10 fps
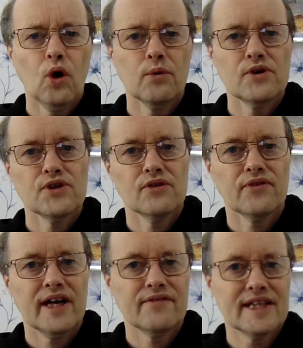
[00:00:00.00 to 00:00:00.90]
What was your
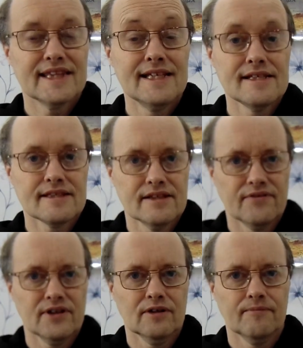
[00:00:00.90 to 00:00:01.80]
favourite Disney
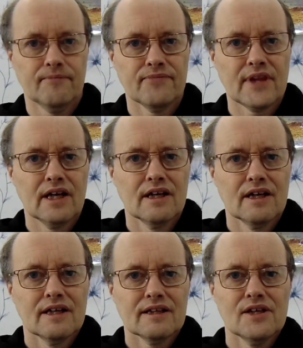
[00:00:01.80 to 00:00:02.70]
film?
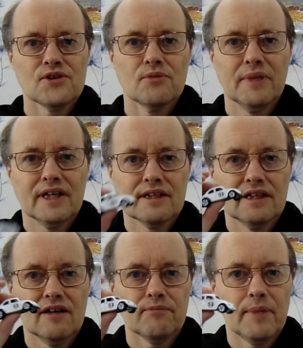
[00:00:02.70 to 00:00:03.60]
This would be
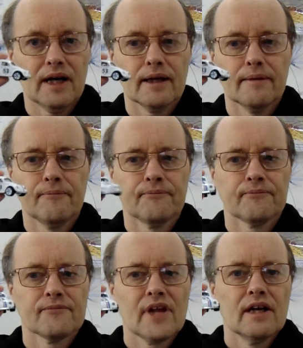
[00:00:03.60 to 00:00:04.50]
The Love Bug,
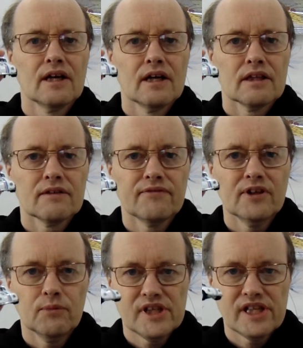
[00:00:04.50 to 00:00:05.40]
the
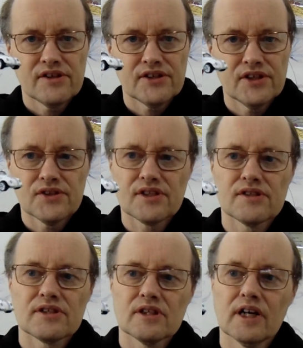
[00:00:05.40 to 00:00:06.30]
film which introduced
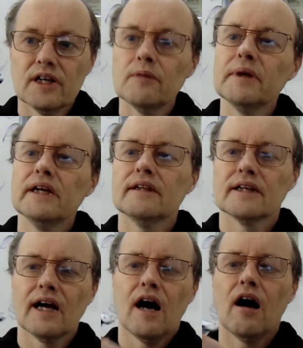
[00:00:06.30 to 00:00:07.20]
us to Herbie,
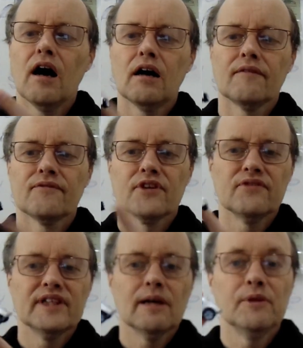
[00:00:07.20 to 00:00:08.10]
the car, the
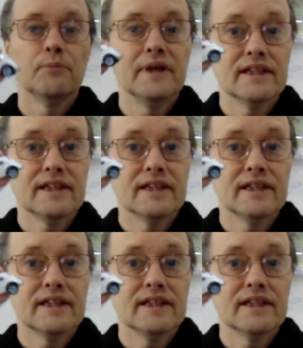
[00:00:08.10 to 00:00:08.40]
VW